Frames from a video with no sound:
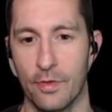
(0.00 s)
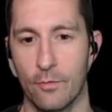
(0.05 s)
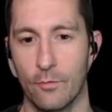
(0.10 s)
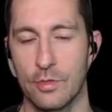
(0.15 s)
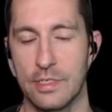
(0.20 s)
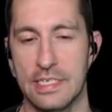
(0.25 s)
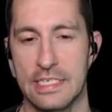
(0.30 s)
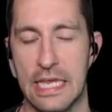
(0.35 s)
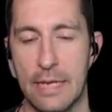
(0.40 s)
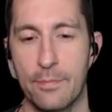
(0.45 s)

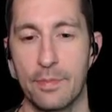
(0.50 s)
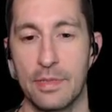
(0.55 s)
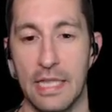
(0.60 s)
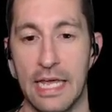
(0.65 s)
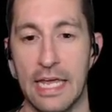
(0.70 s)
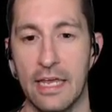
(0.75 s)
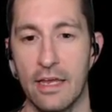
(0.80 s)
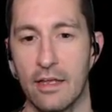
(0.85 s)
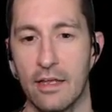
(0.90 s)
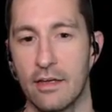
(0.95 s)
We'll just keep
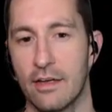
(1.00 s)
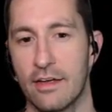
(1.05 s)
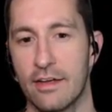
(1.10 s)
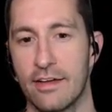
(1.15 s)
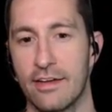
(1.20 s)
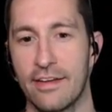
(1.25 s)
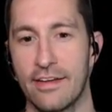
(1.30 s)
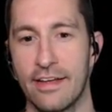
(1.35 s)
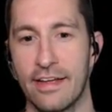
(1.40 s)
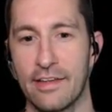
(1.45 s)
playing
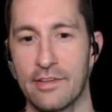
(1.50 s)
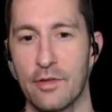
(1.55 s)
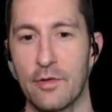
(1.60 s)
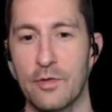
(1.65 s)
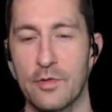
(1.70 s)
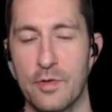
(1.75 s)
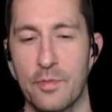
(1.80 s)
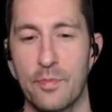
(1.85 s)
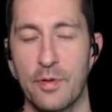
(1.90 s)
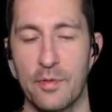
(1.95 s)
as long
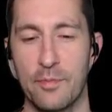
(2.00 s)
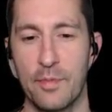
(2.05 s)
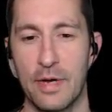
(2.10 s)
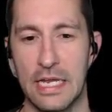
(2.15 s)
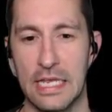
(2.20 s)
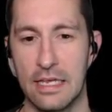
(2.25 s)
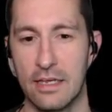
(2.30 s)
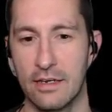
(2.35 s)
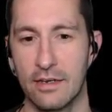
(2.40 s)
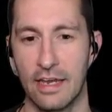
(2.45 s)
as we put
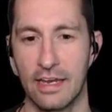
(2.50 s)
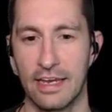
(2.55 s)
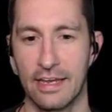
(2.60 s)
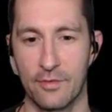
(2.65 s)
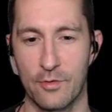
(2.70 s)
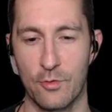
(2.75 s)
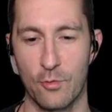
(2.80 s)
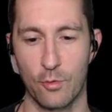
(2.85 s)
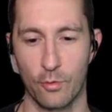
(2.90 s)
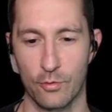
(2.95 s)
money in and
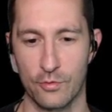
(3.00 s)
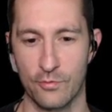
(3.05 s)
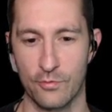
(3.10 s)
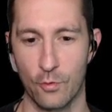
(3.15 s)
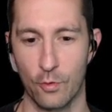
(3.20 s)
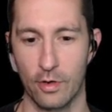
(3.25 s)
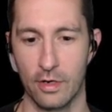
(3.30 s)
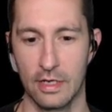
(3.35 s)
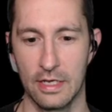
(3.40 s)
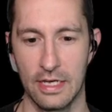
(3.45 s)
get quarters
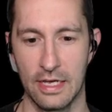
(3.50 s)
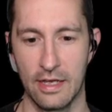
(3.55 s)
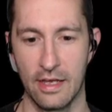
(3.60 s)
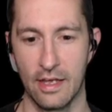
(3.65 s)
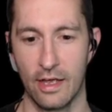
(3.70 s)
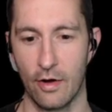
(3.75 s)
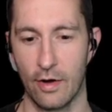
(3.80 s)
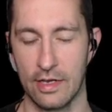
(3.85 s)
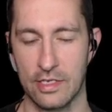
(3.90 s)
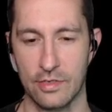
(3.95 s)
for it.
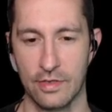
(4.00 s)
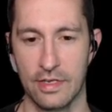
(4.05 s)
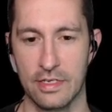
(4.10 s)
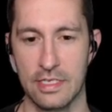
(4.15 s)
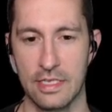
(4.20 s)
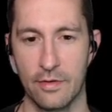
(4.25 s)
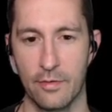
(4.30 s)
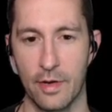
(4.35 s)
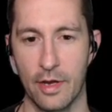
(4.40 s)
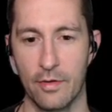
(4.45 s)
All right, so
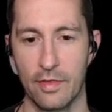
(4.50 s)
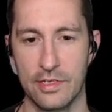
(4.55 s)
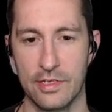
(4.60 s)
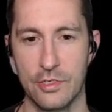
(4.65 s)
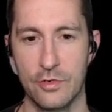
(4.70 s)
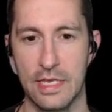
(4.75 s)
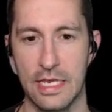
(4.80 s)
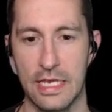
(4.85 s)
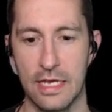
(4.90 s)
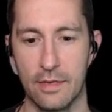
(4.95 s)
there we go. Let's
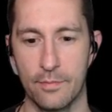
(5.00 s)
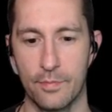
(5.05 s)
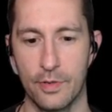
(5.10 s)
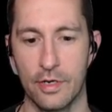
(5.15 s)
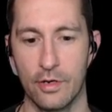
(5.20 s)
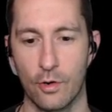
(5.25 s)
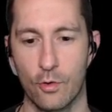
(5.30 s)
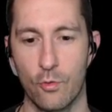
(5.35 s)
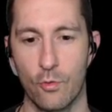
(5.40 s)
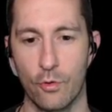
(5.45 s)
do it again,
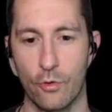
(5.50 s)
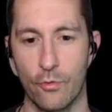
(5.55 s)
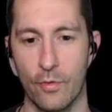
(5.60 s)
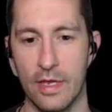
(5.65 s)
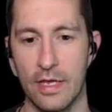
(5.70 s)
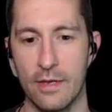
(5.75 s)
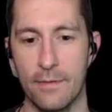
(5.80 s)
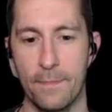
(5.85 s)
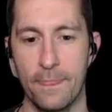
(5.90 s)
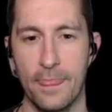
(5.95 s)
putting a quarter
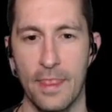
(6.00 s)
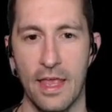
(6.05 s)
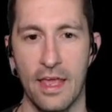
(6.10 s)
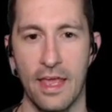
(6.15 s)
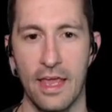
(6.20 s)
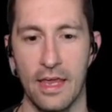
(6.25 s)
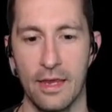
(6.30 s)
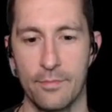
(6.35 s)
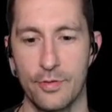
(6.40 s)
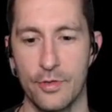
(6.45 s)
in
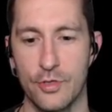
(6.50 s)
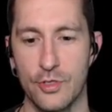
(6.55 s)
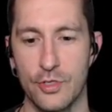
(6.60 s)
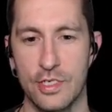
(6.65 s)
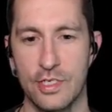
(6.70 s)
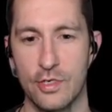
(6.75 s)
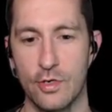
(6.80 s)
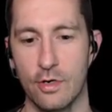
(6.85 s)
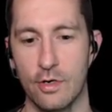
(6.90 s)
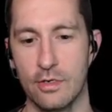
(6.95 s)
and push
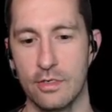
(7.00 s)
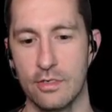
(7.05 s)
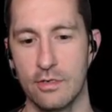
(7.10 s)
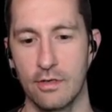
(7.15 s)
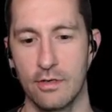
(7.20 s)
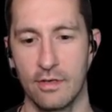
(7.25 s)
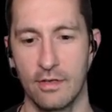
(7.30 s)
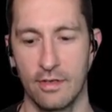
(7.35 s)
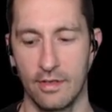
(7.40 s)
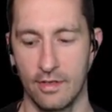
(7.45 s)
and start.